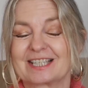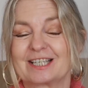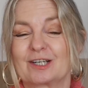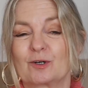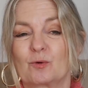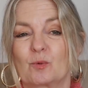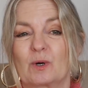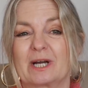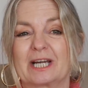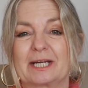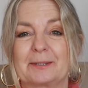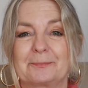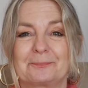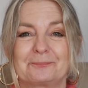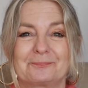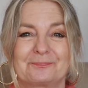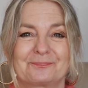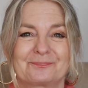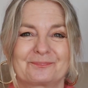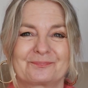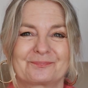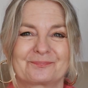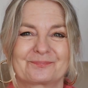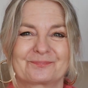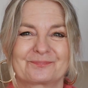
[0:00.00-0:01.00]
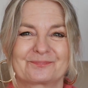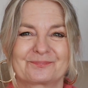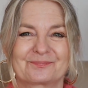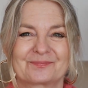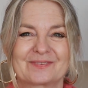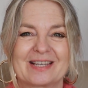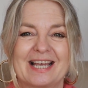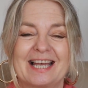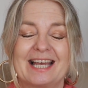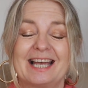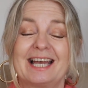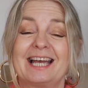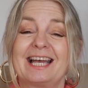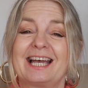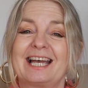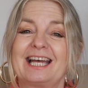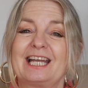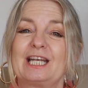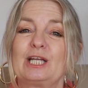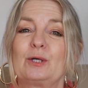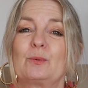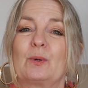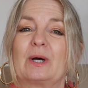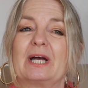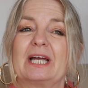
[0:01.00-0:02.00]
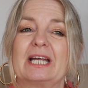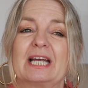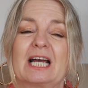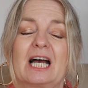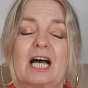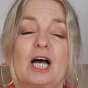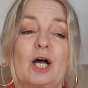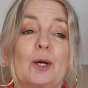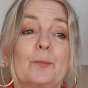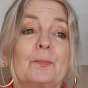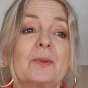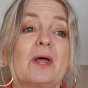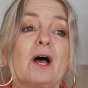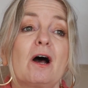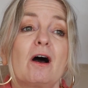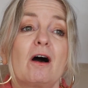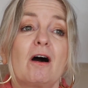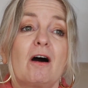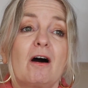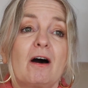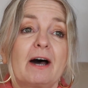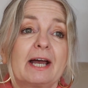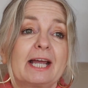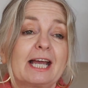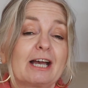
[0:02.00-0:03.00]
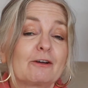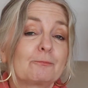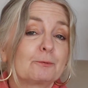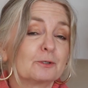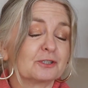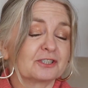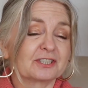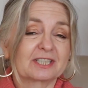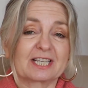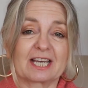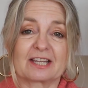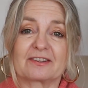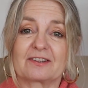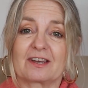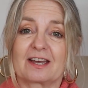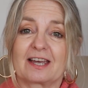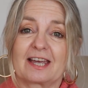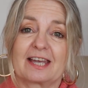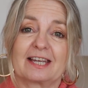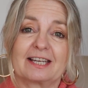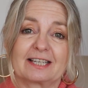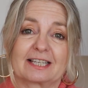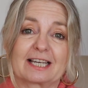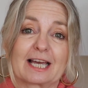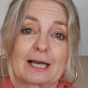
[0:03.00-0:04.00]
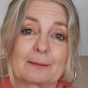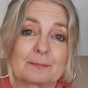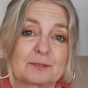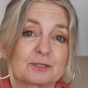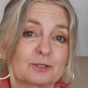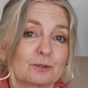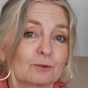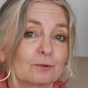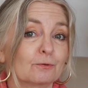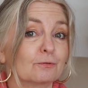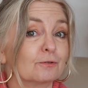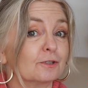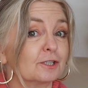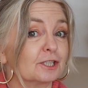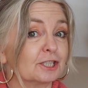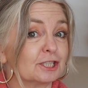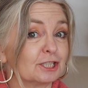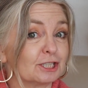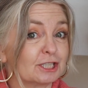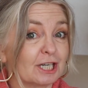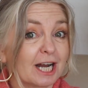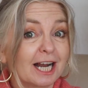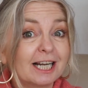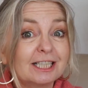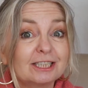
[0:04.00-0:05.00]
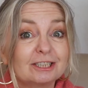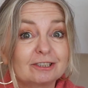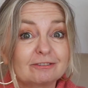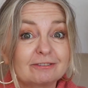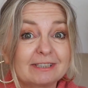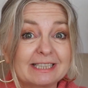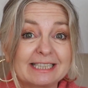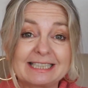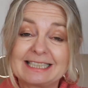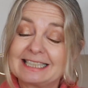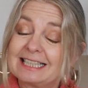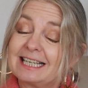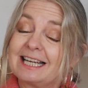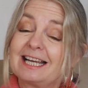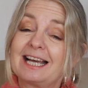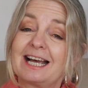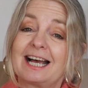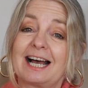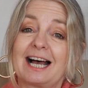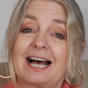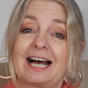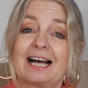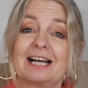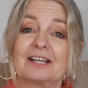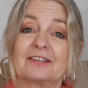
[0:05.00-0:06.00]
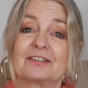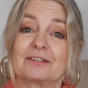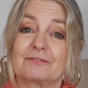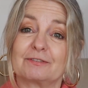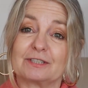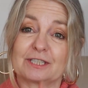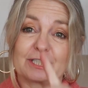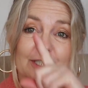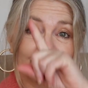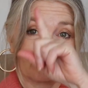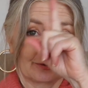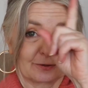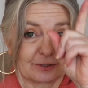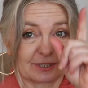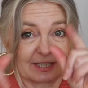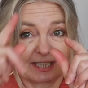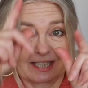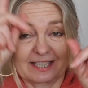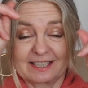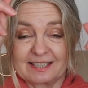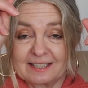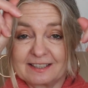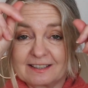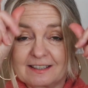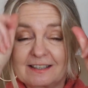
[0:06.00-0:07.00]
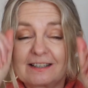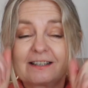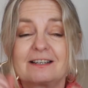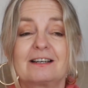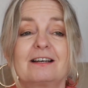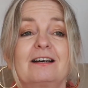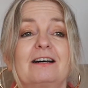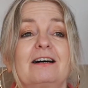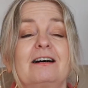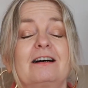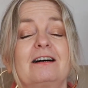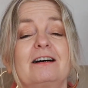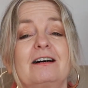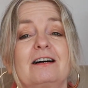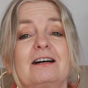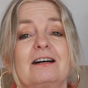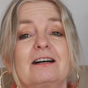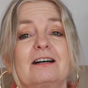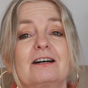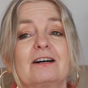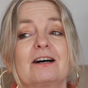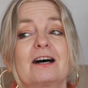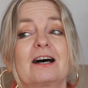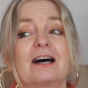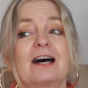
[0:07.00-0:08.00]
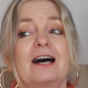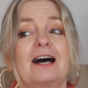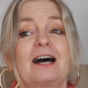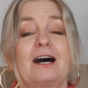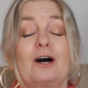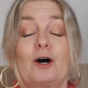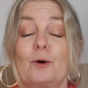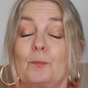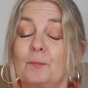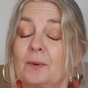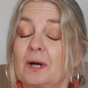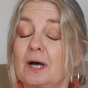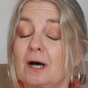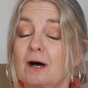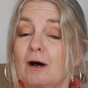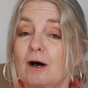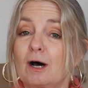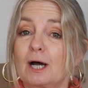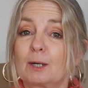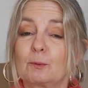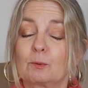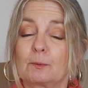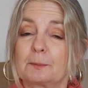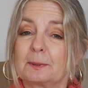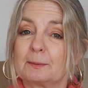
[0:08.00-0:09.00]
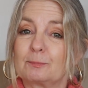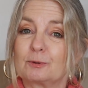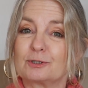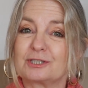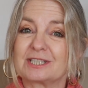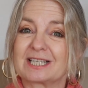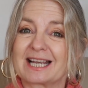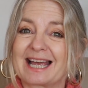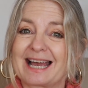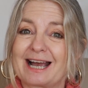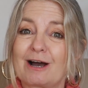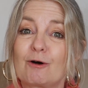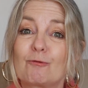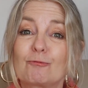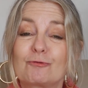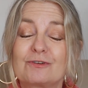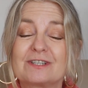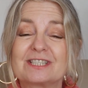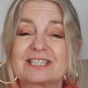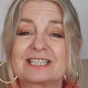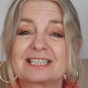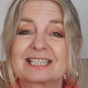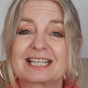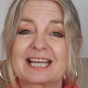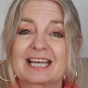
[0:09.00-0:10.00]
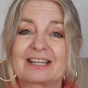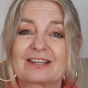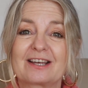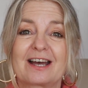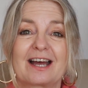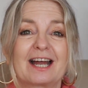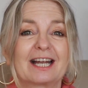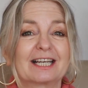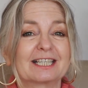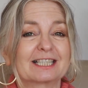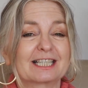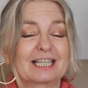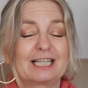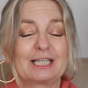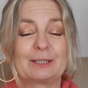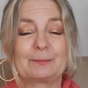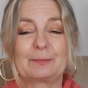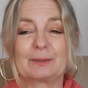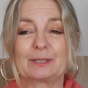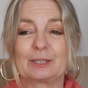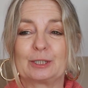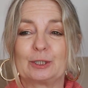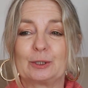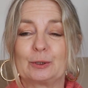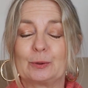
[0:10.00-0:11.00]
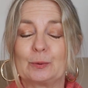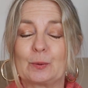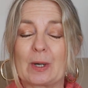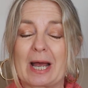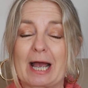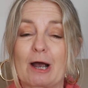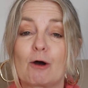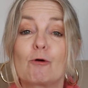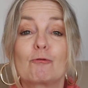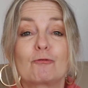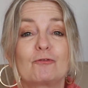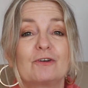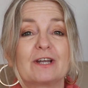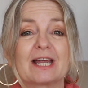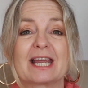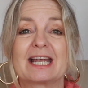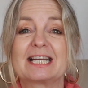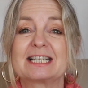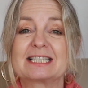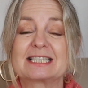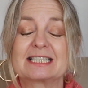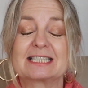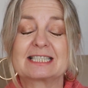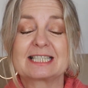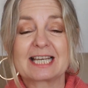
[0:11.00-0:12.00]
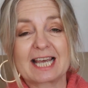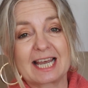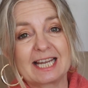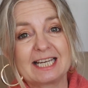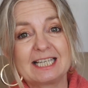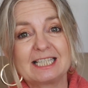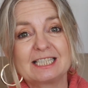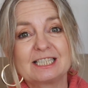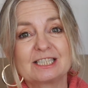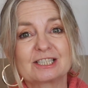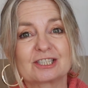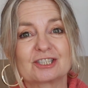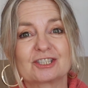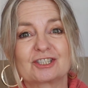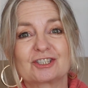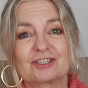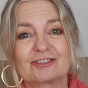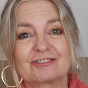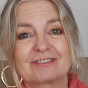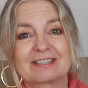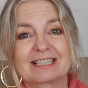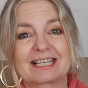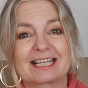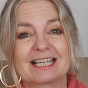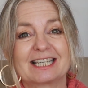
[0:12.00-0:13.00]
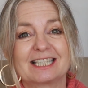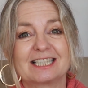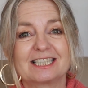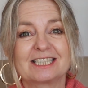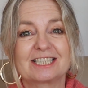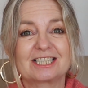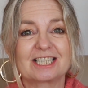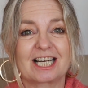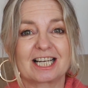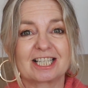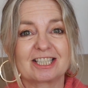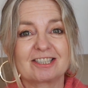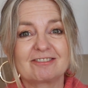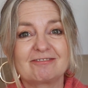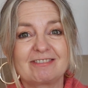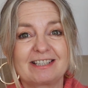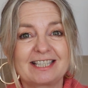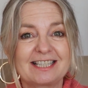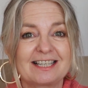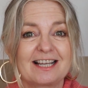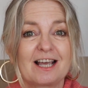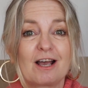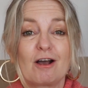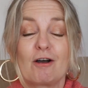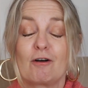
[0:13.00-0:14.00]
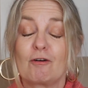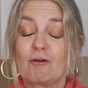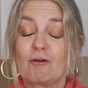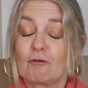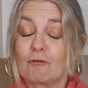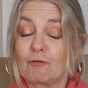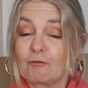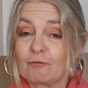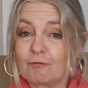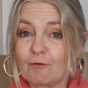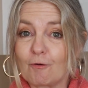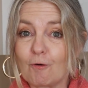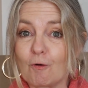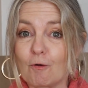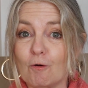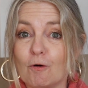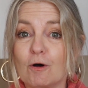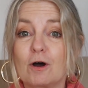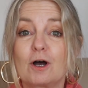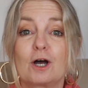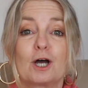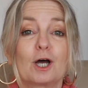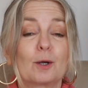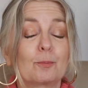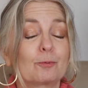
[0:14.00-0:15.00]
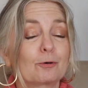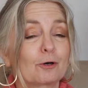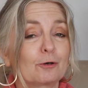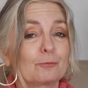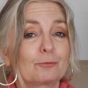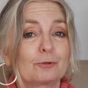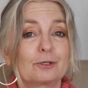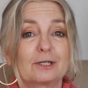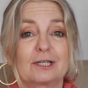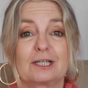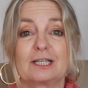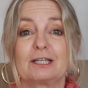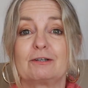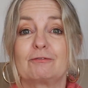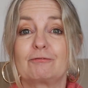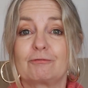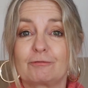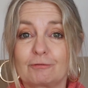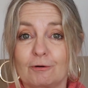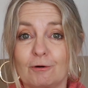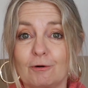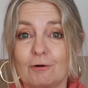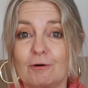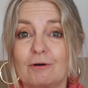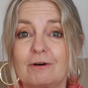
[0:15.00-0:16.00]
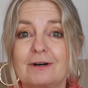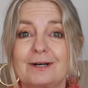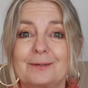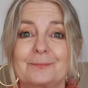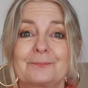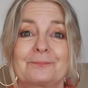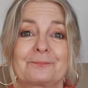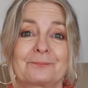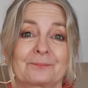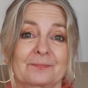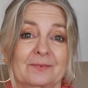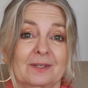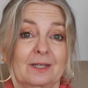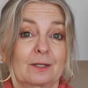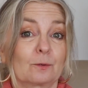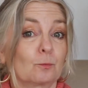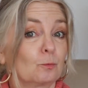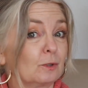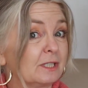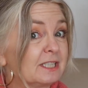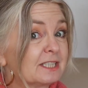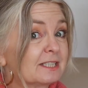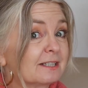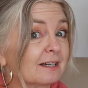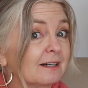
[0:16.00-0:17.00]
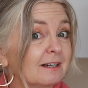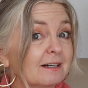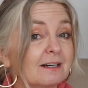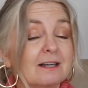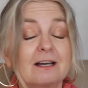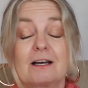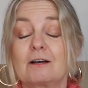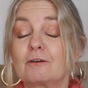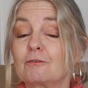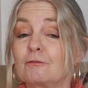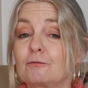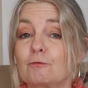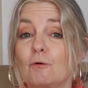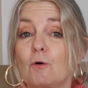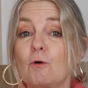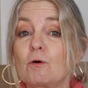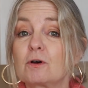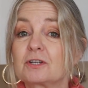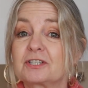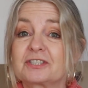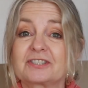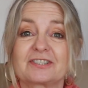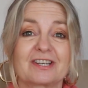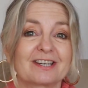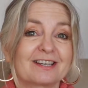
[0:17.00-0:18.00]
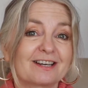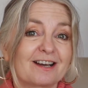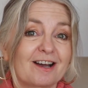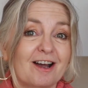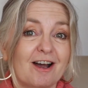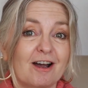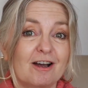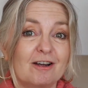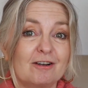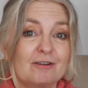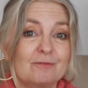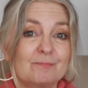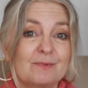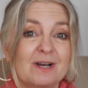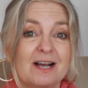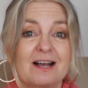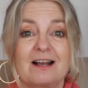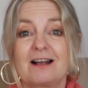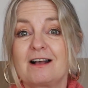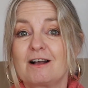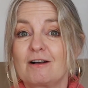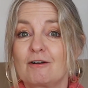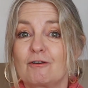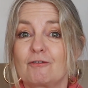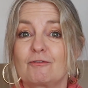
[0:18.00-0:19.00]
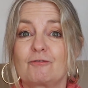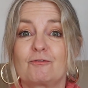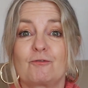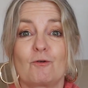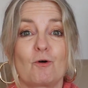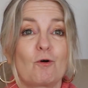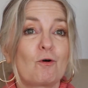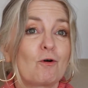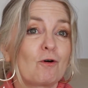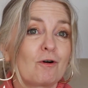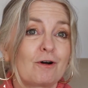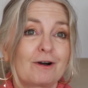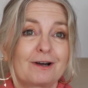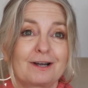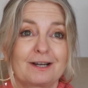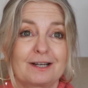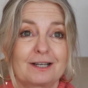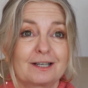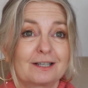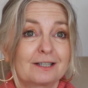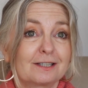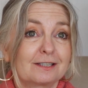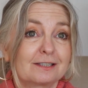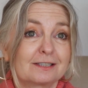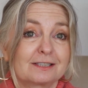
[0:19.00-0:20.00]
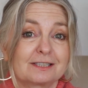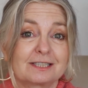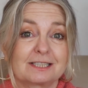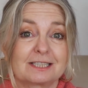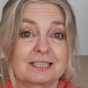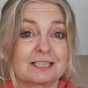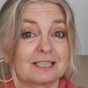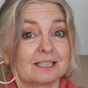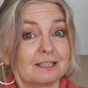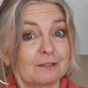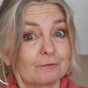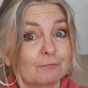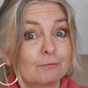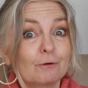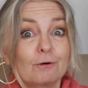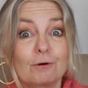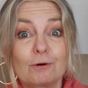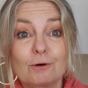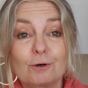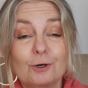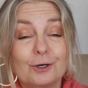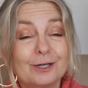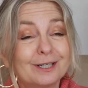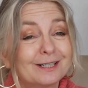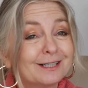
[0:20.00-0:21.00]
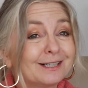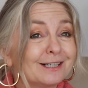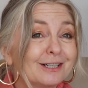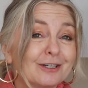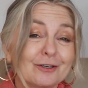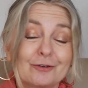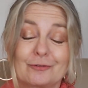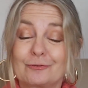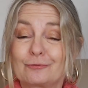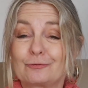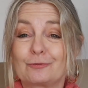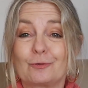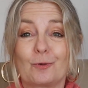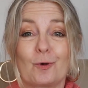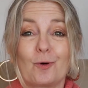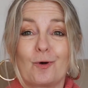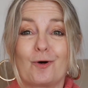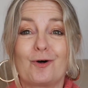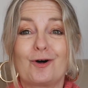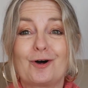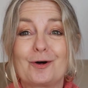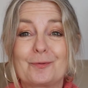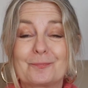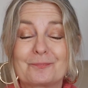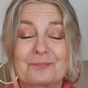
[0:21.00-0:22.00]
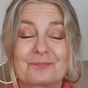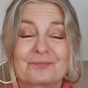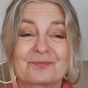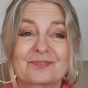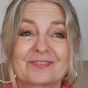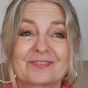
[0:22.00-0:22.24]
you're away. Anyway, um, I have put together a capsule for January and the video's here. Uh, um, I will be putting outfits together and keeping you outfit entertained during January for, appropriately for winter, for stay at home, for tier four, for